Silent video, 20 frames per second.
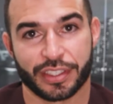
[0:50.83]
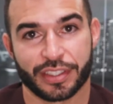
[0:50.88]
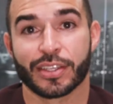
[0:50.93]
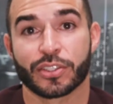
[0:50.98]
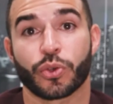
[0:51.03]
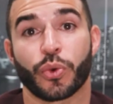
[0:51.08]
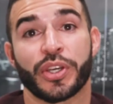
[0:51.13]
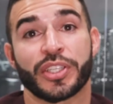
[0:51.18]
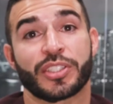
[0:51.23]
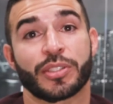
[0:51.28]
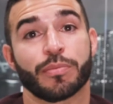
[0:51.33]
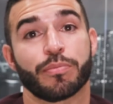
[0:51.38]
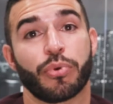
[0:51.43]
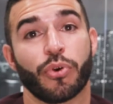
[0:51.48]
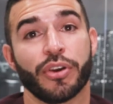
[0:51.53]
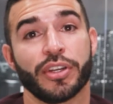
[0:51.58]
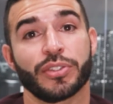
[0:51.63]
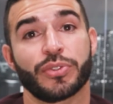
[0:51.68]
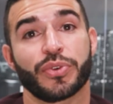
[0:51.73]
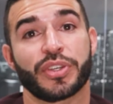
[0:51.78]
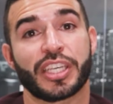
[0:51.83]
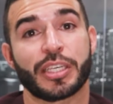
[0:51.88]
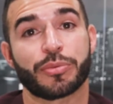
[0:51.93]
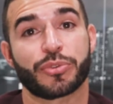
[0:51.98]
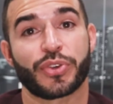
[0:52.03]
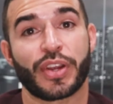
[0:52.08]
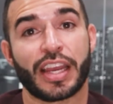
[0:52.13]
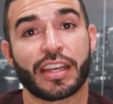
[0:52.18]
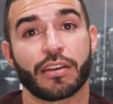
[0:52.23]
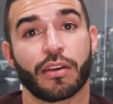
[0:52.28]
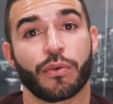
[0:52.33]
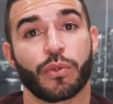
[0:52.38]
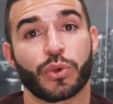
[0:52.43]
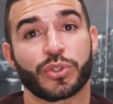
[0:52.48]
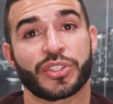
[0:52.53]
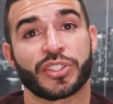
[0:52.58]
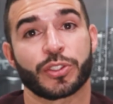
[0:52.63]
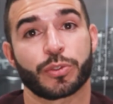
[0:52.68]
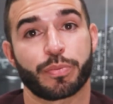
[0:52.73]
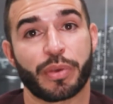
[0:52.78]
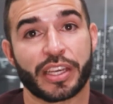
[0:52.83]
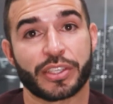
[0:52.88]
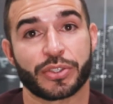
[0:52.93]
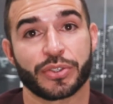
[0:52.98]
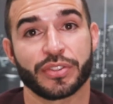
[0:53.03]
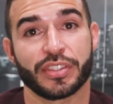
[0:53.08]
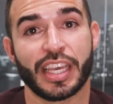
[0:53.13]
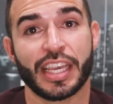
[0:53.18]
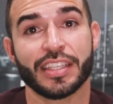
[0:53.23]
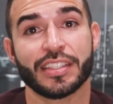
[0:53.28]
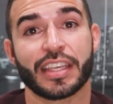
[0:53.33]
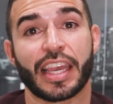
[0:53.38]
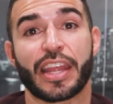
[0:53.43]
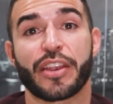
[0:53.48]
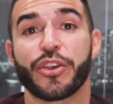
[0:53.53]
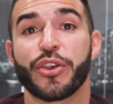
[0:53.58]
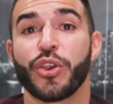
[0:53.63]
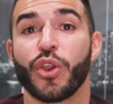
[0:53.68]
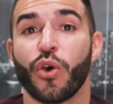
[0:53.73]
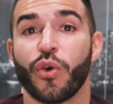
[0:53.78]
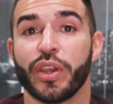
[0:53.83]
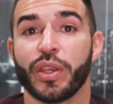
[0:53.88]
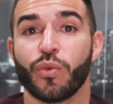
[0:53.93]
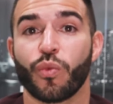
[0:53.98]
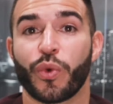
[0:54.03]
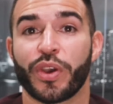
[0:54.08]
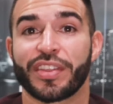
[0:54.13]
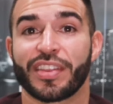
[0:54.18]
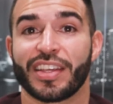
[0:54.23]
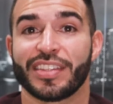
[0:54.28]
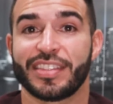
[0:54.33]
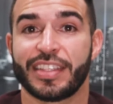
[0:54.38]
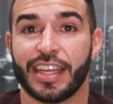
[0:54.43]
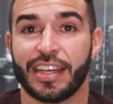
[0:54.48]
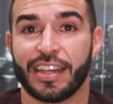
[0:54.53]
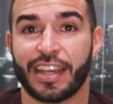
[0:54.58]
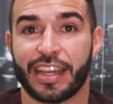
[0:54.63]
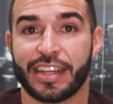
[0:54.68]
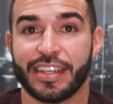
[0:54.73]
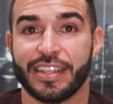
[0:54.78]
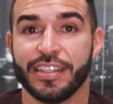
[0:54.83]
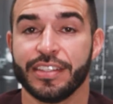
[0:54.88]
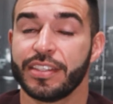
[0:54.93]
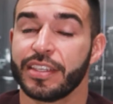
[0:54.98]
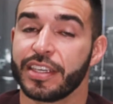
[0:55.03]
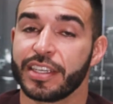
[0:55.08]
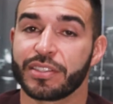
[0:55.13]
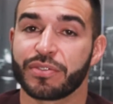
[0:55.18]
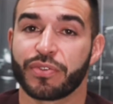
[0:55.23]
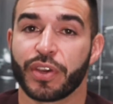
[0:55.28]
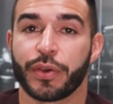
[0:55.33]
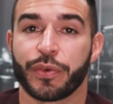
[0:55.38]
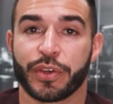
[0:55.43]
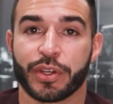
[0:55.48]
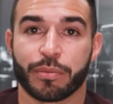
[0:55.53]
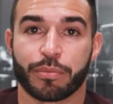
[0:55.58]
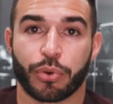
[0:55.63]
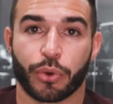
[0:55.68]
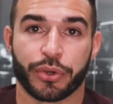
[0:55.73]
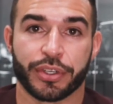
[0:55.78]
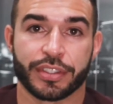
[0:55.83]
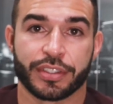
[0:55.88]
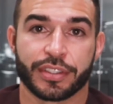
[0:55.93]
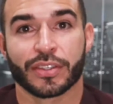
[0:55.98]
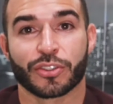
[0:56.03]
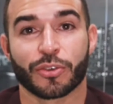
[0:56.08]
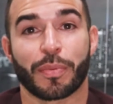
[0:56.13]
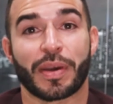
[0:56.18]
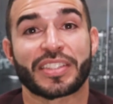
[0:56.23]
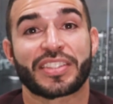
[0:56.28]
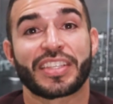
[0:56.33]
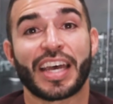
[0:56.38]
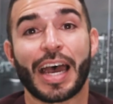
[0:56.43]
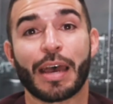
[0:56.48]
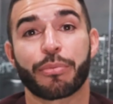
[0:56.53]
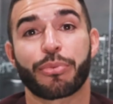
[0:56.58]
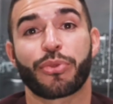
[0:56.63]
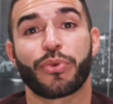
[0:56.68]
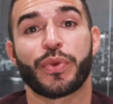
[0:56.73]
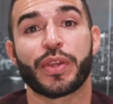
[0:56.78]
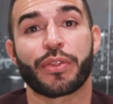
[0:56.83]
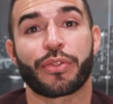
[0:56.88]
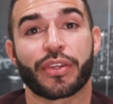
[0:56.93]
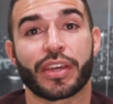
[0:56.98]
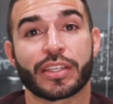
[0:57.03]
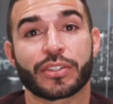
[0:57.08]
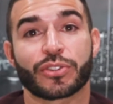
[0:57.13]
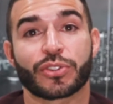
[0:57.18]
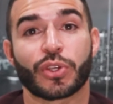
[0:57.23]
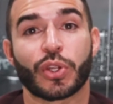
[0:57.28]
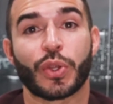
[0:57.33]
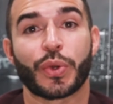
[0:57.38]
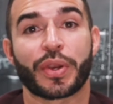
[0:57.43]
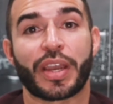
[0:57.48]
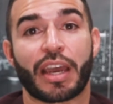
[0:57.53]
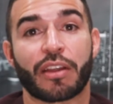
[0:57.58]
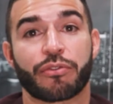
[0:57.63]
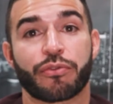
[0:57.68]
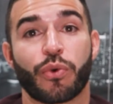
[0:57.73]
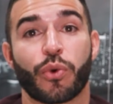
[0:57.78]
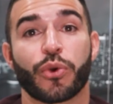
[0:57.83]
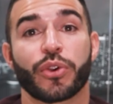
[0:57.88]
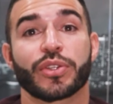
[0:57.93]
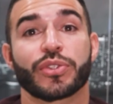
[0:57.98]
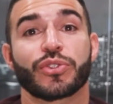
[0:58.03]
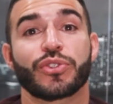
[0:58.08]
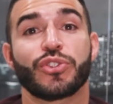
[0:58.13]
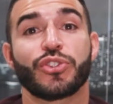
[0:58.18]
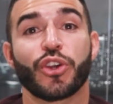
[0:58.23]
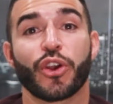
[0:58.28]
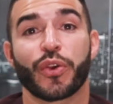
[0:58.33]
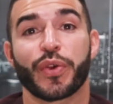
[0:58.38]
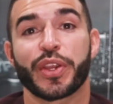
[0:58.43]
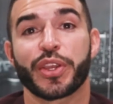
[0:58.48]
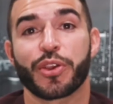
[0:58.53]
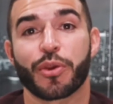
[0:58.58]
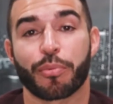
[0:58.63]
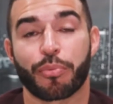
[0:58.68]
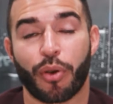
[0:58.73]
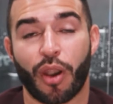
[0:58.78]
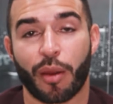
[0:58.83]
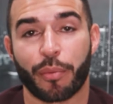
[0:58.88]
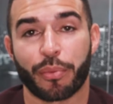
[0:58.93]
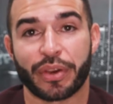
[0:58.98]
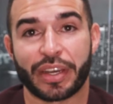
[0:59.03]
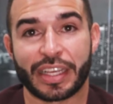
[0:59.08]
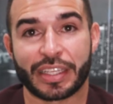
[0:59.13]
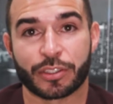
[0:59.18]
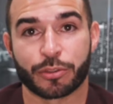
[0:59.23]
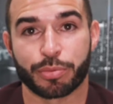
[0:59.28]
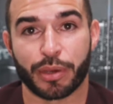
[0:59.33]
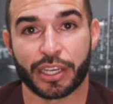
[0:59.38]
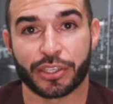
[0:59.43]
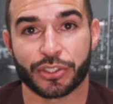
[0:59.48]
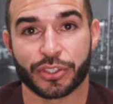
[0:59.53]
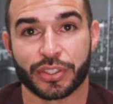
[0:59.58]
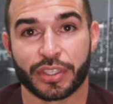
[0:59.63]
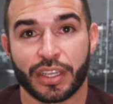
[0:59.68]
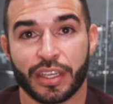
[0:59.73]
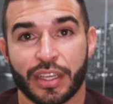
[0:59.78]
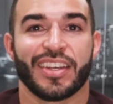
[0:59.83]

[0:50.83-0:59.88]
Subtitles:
So it's important to keep track of those inspection dates, and knowing when the deadline is very important. So my top 3 things to look out for during your property inspection.